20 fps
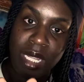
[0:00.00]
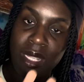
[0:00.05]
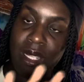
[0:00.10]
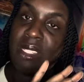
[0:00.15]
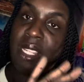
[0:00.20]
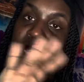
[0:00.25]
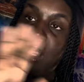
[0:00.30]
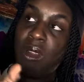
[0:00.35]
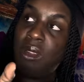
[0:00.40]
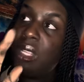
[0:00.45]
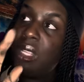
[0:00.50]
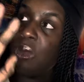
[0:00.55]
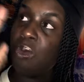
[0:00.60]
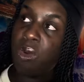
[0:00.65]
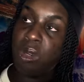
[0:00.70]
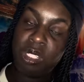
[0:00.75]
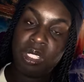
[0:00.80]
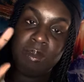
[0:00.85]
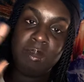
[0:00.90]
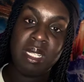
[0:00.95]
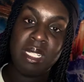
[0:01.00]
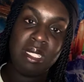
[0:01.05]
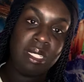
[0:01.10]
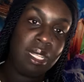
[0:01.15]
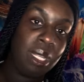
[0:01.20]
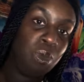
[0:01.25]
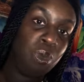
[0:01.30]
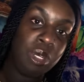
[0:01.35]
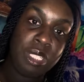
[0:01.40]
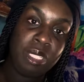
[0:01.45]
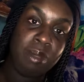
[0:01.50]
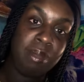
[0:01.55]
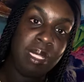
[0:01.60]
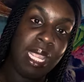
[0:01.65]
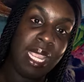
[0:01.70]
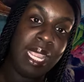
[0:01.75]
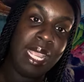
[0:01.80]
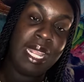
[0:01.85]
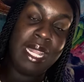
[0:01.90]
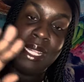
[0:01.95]
saying, oh, they worship this and they worship
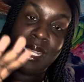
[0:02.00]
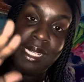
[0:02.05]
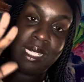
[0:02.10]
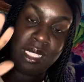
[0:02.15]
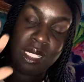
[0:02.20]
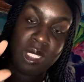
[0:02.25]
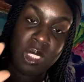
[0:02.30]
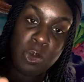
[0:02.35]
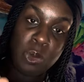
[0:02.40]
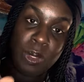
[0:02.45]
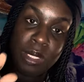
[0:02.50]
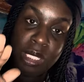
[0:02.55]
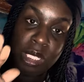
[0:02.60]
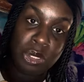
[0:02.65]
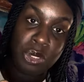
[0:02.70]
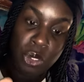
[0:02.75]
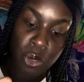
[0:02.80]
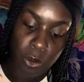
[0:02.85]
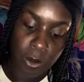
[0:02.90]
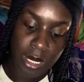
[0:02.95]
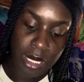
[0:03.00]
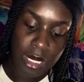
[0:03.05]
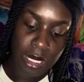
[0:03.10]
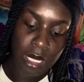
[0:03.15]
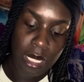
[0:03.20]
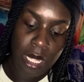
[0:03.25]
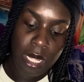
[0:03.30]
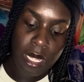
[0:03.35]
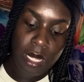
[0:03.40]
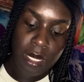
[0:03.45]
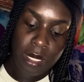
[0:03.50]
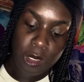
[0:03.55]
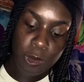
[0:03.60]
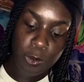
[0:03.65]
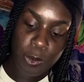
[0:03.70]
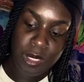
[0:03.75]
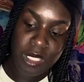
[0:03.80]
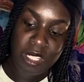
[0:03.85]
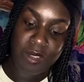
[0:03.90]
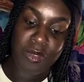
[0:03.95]
that, and this is what they're doing.
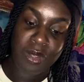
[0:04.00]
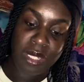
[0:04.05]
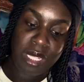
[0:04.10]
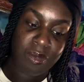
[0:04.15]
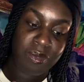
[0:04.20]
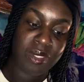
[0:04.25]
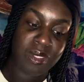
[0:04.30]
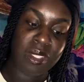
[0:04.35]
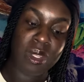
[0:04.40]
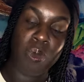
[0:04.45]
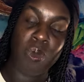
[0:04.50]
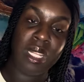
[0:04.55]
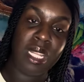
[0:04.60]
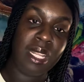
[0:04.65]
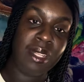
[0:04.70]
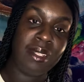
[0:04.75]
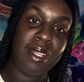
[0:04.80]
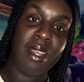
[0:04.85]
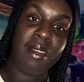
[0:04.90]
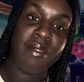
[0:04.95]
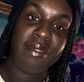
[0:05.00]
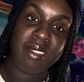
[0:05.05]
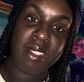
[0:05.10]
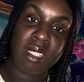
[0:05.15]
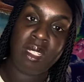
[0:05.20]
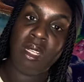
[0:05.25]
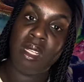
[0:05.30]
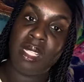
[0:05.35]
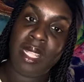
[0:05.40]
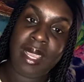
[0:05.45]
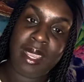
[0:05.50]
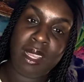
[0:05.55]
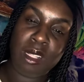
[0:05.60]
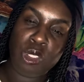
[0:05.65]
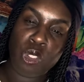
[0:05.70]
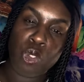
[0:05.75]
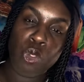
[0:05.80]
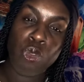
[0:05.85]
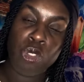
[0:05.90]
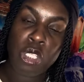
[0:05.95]
Specifically for someone that loves to cook, like a
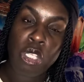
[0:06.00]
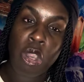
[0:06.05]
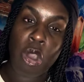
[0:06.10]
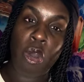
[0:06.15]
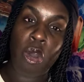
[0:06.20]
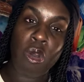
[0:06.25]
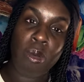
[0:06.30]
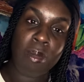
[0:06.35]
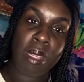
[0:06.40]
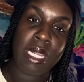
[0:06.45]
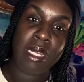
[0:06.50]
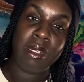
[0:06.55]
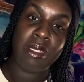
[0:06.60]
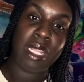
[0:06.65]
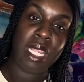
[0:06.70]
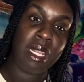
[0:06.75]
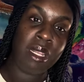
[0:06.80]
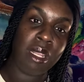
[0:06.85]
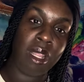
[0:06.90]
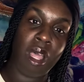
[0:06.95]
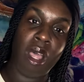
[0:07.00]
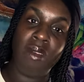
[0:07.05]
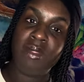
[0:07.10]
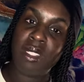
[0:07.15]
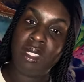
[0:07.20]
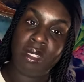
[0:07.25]
Susie homemaker, they love to